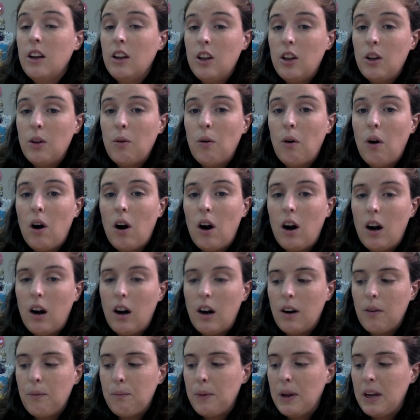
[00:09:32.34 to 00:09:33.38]
You
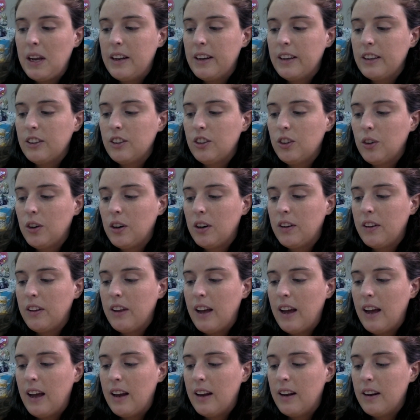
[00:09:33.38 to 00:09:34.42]
are making sure
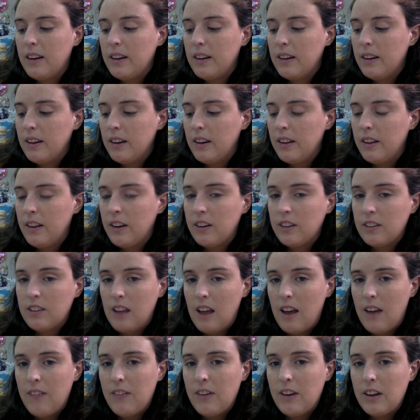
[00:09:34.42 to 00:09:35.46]
that there's
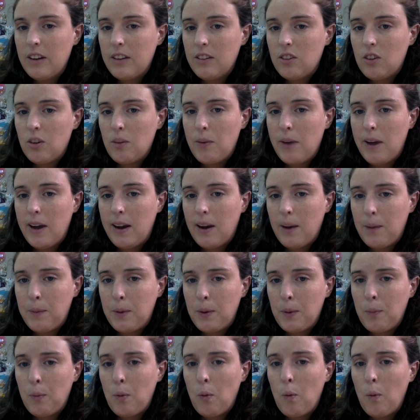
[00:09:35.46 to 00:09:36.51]
evidence to back up
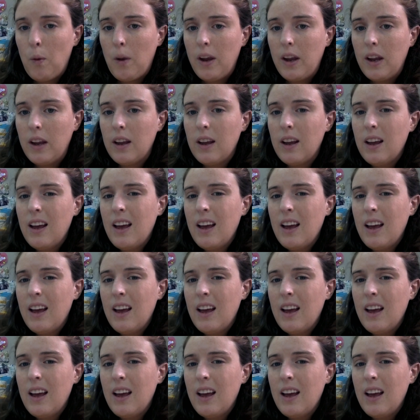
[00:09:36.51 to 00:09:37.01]
your point.